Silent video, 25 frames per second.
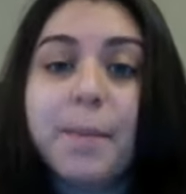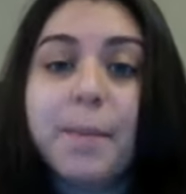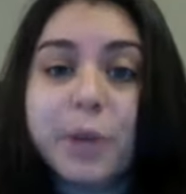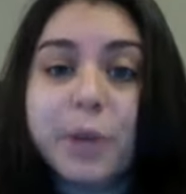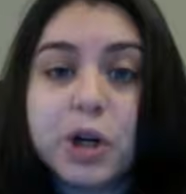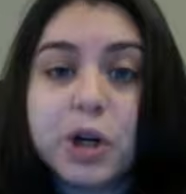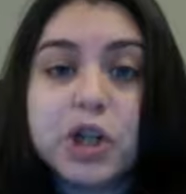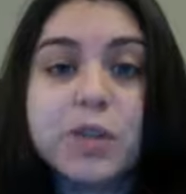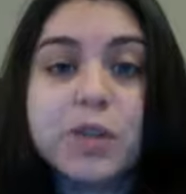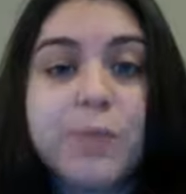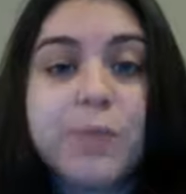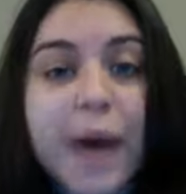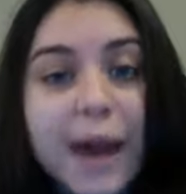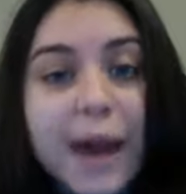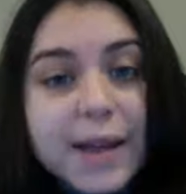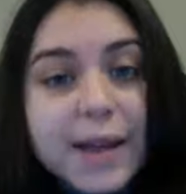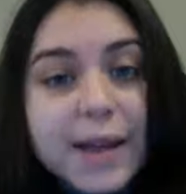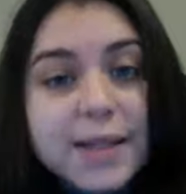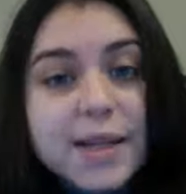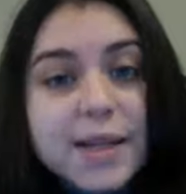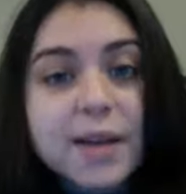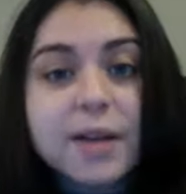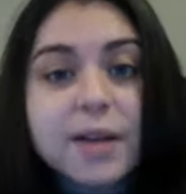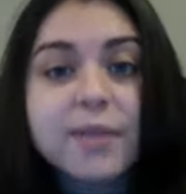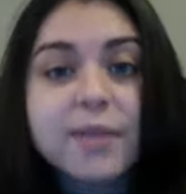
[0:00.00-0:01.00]

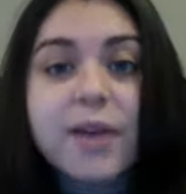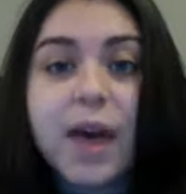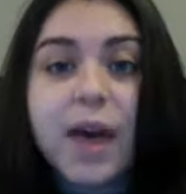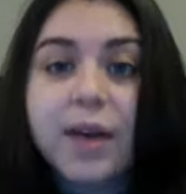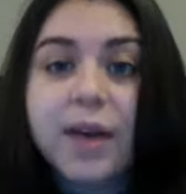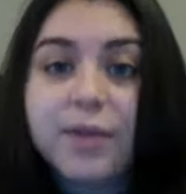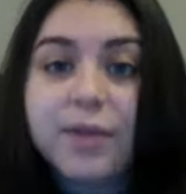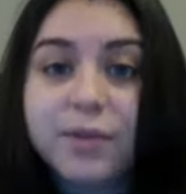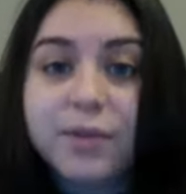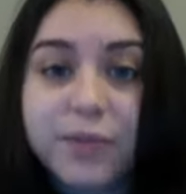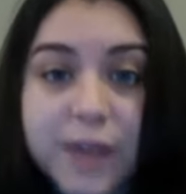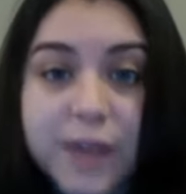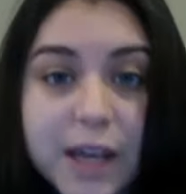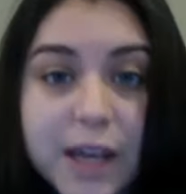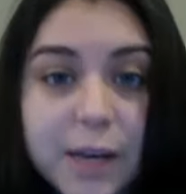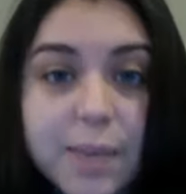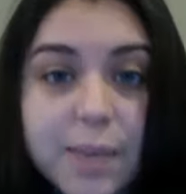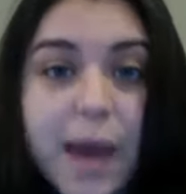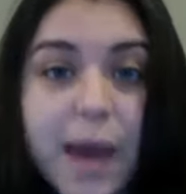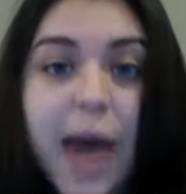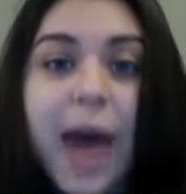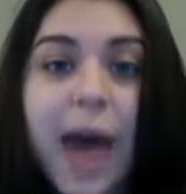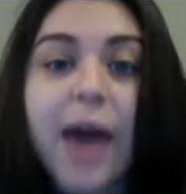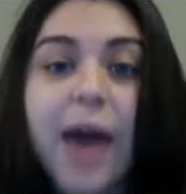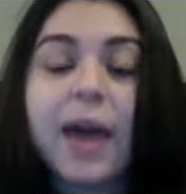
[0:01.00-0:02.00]
perspective and
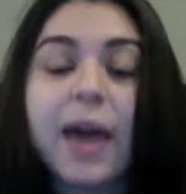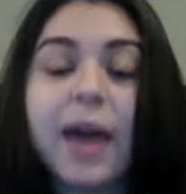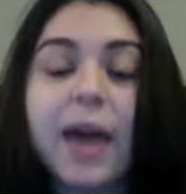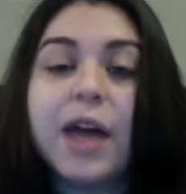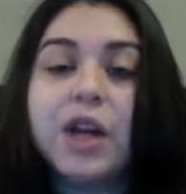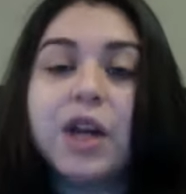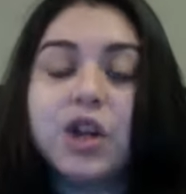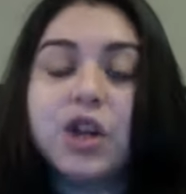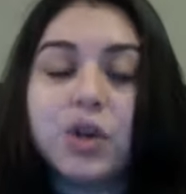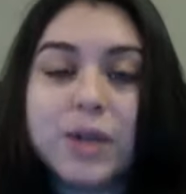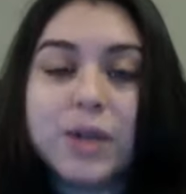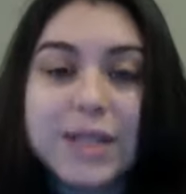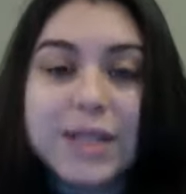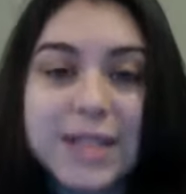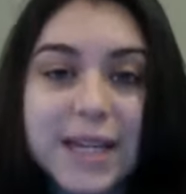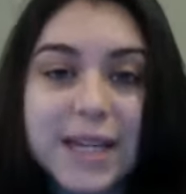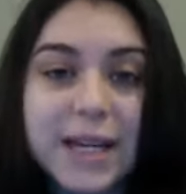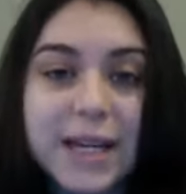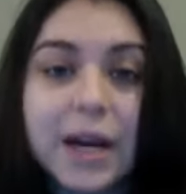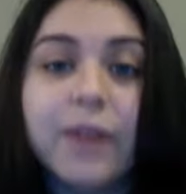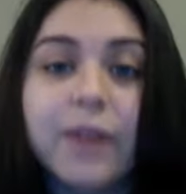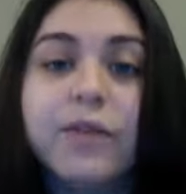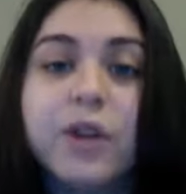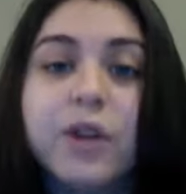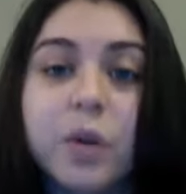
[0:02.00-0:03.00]
feedback and
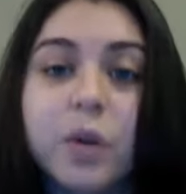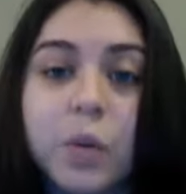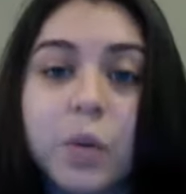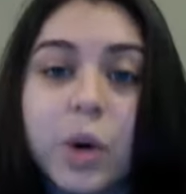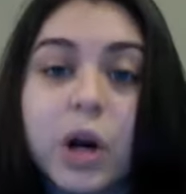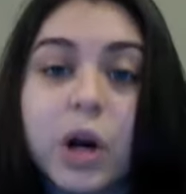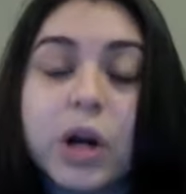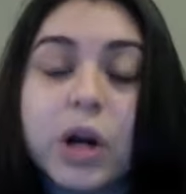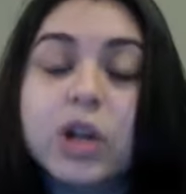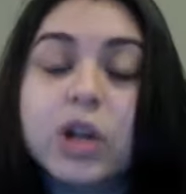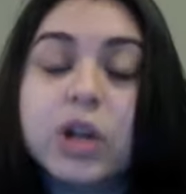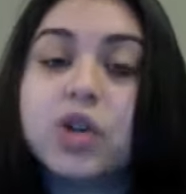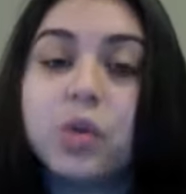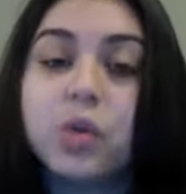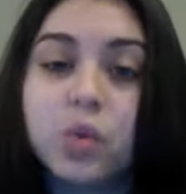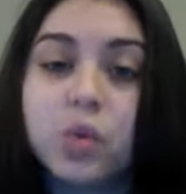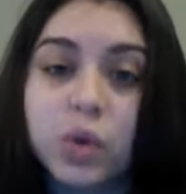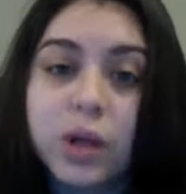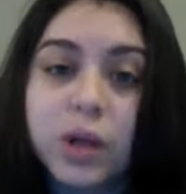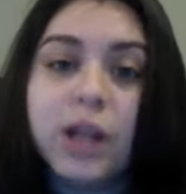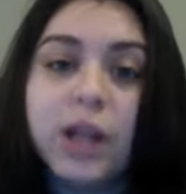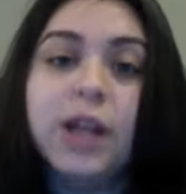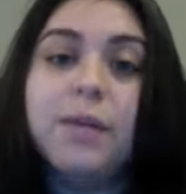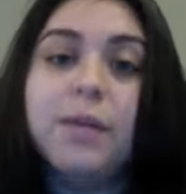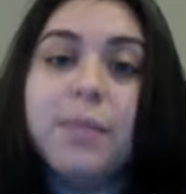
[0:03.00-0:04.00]
critique of your work to
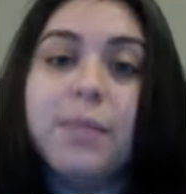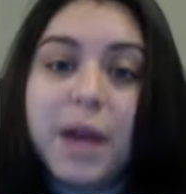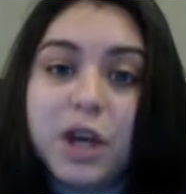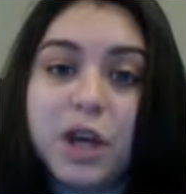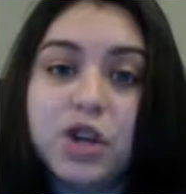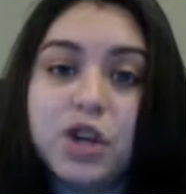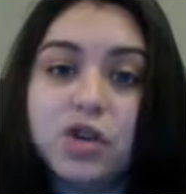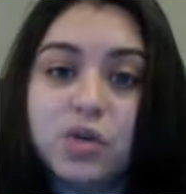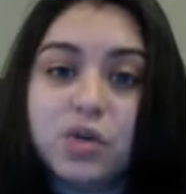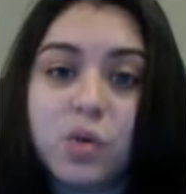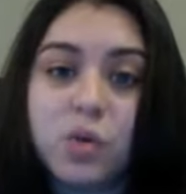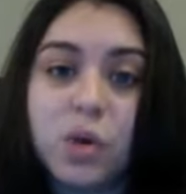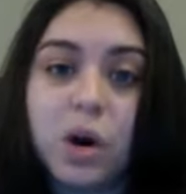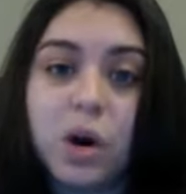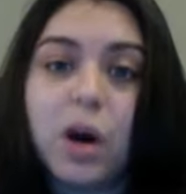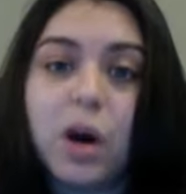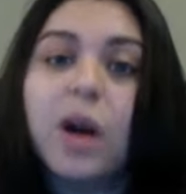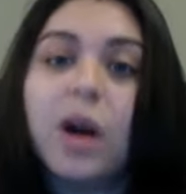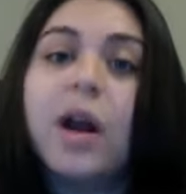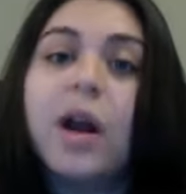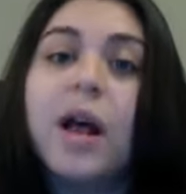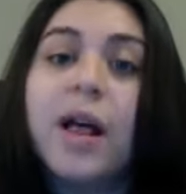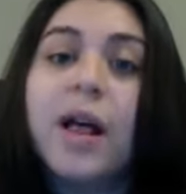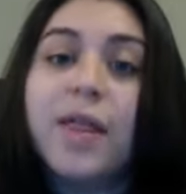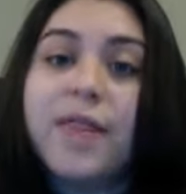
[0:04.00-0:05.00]
really make
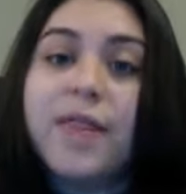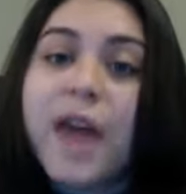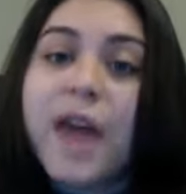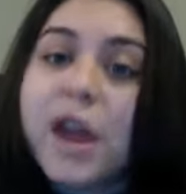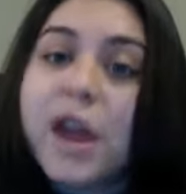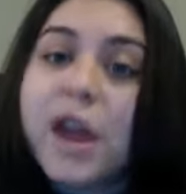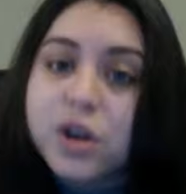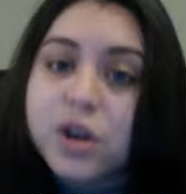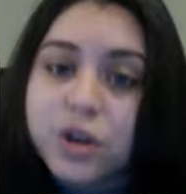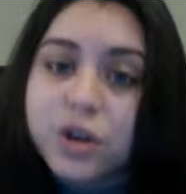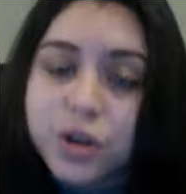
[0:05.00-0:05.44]
sure that